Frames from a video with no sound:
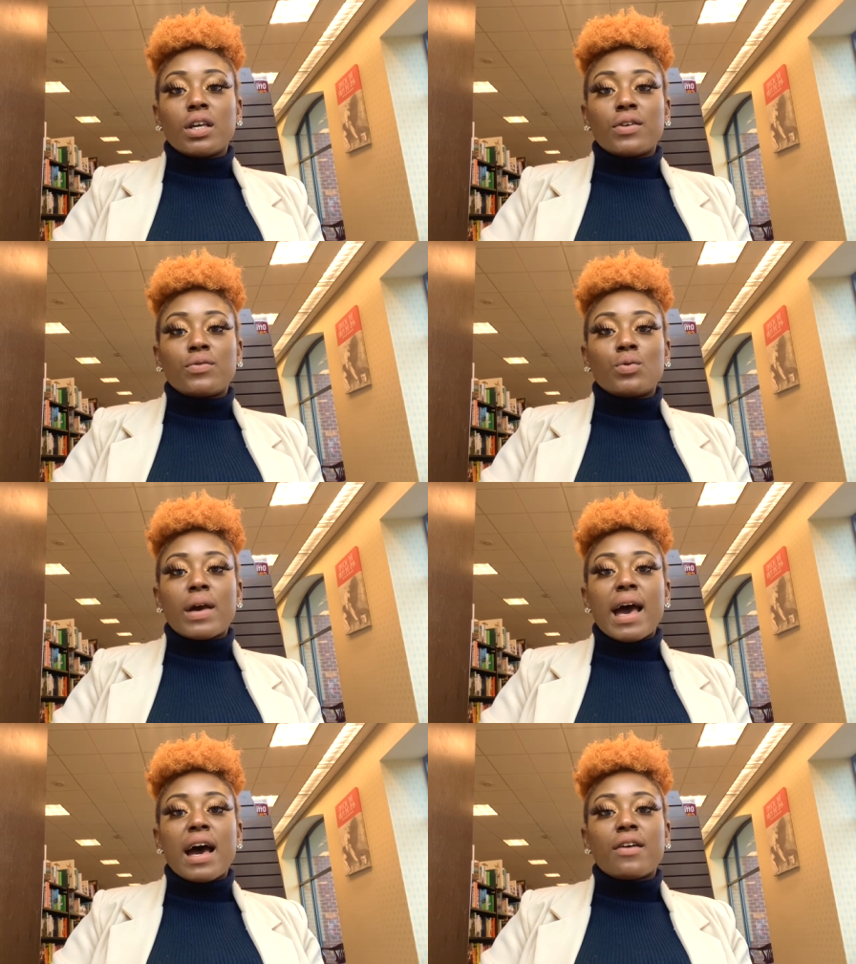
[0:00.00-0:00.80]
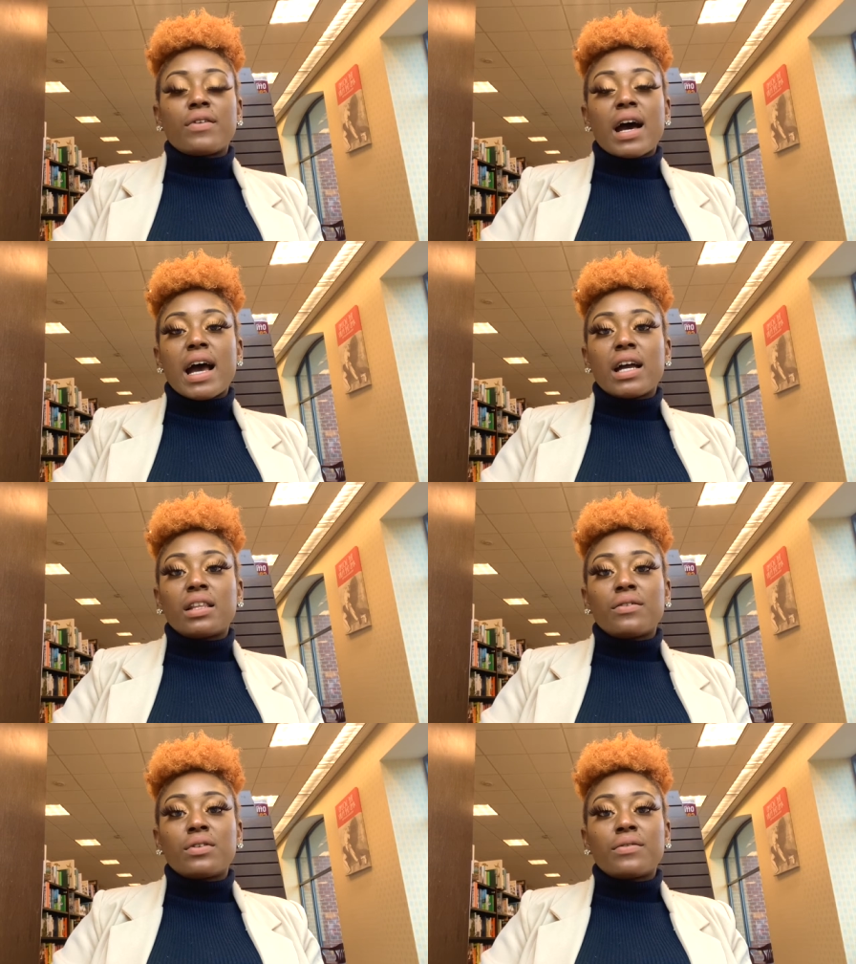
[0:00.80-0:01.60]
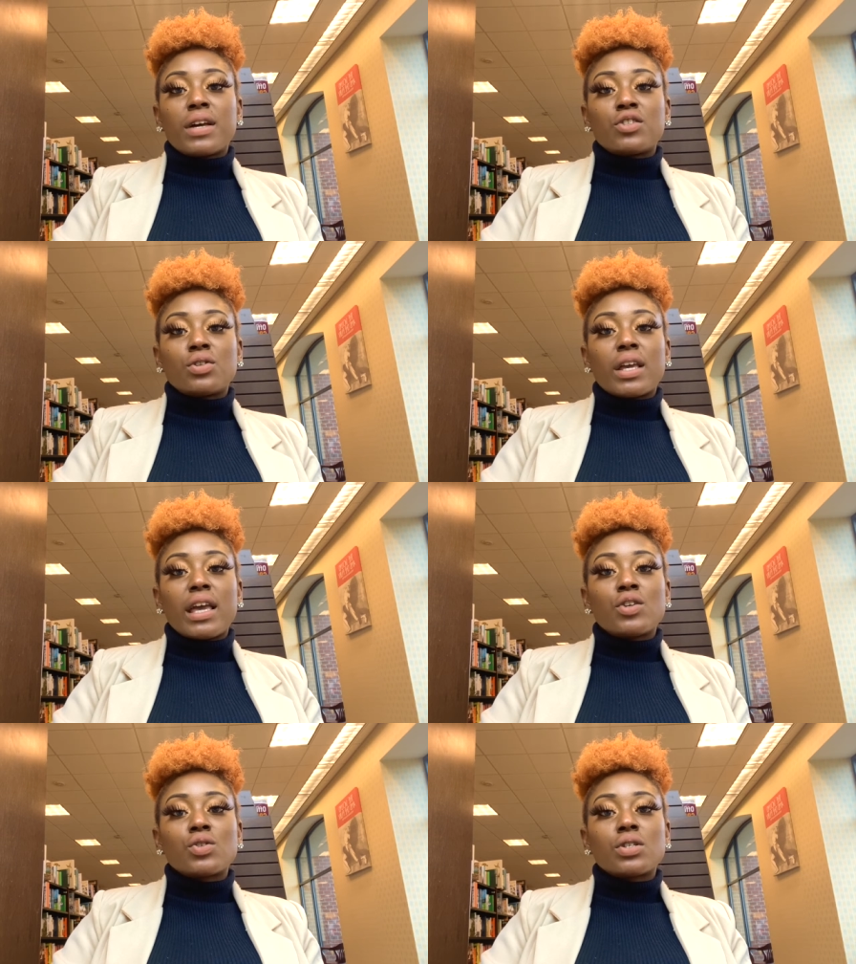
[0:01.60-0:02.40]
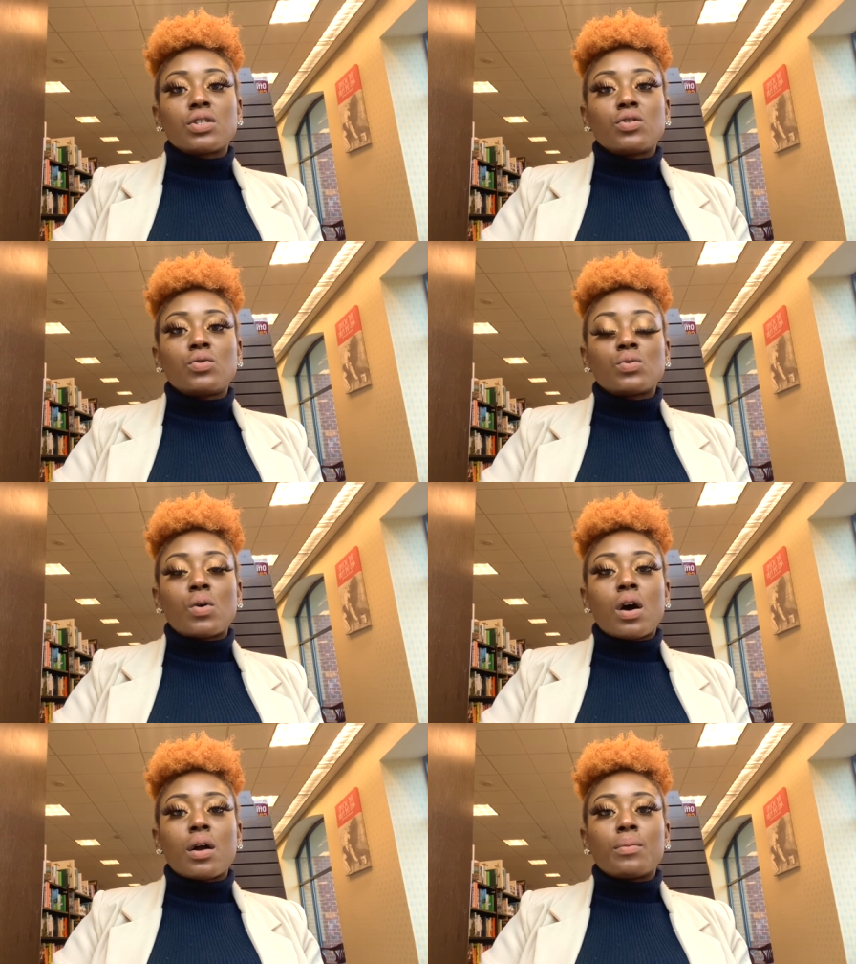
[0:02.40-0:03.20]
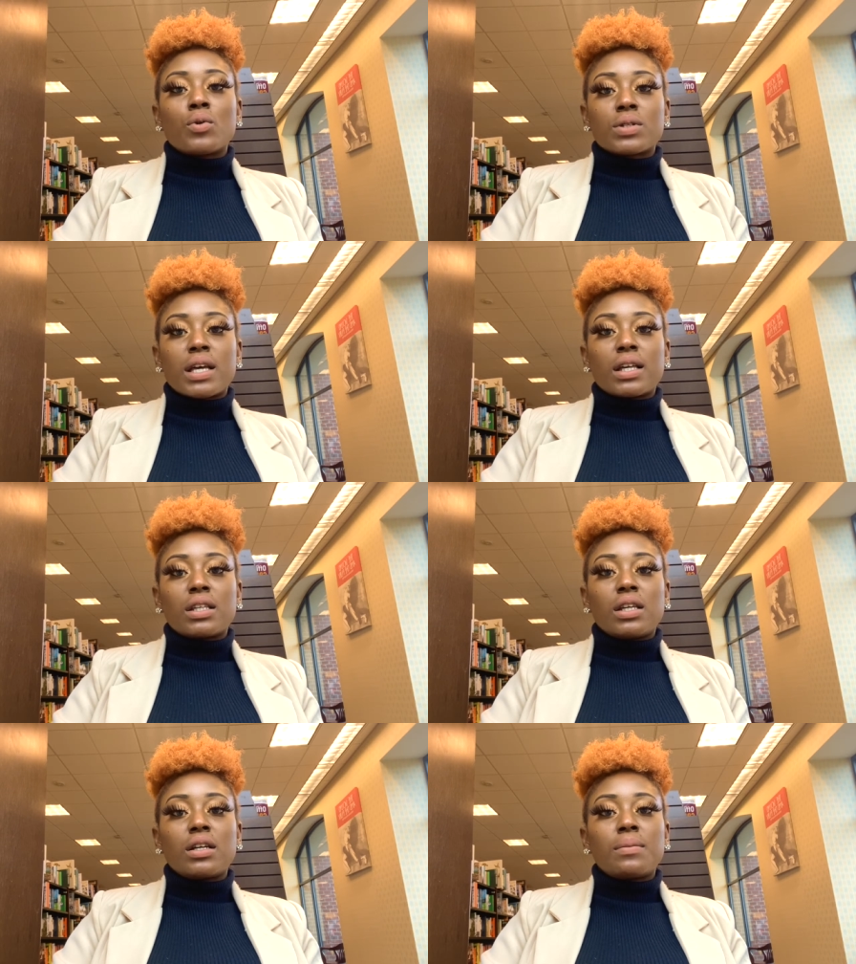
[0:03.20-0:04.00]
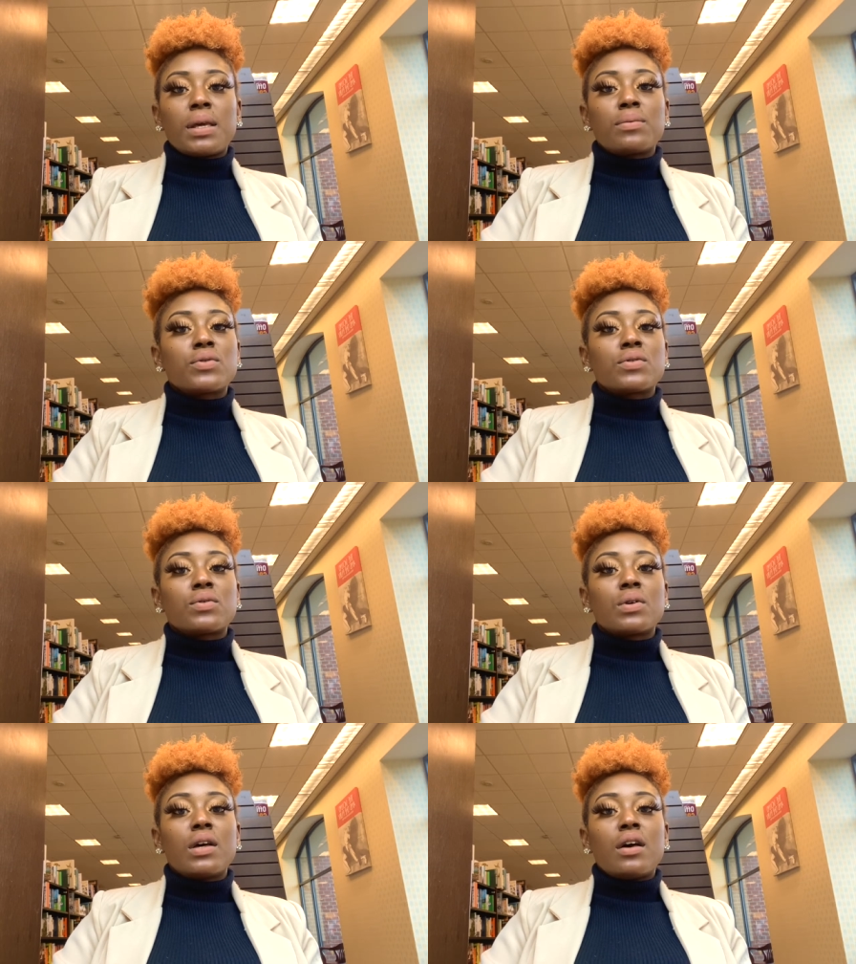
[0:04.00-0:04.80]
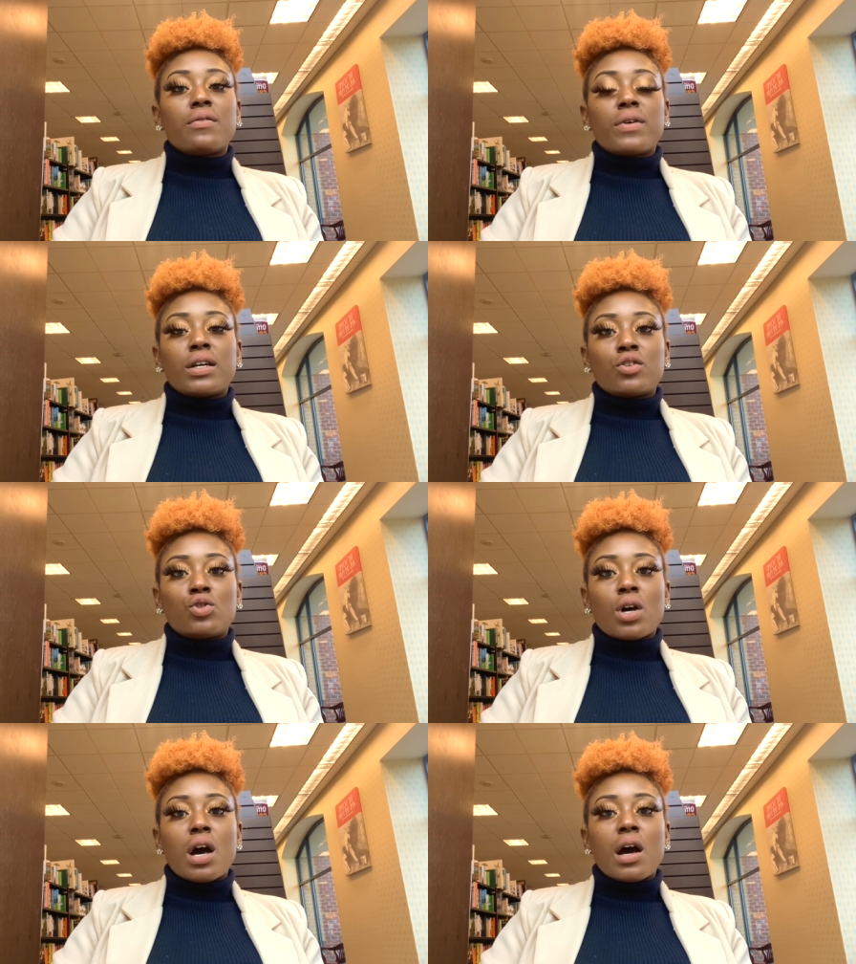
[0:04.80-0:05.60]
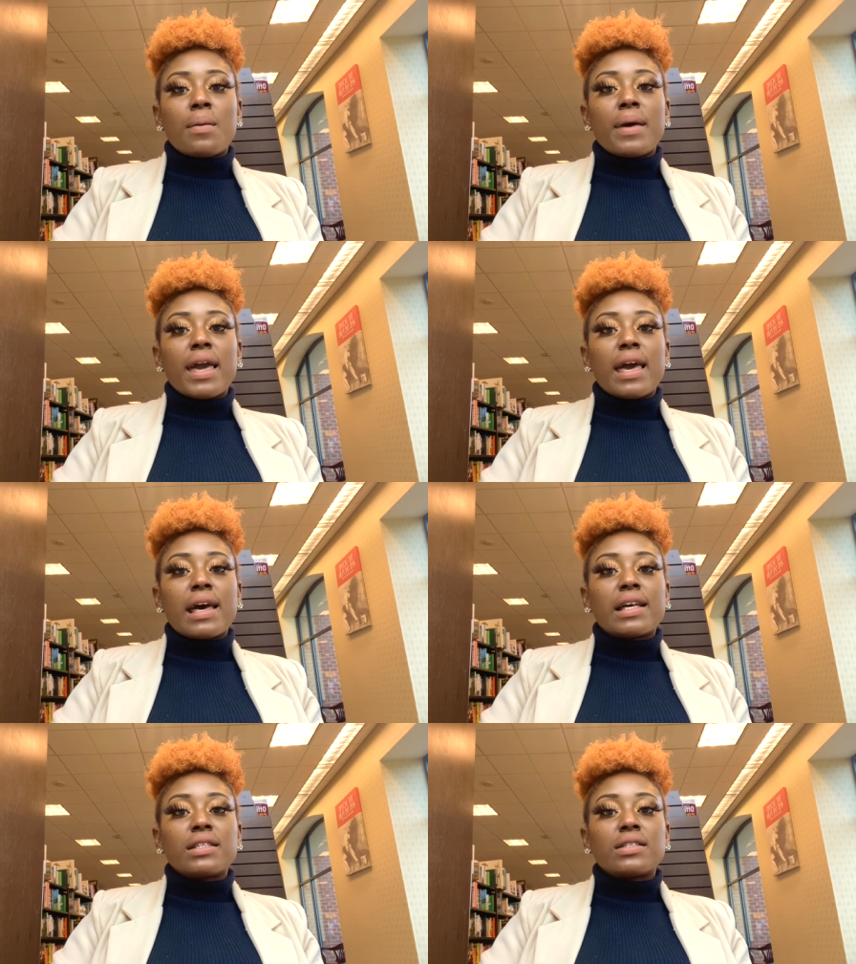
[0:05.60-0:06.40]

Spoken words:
If you have a higher level of education, you are most likely going to be able to find a job and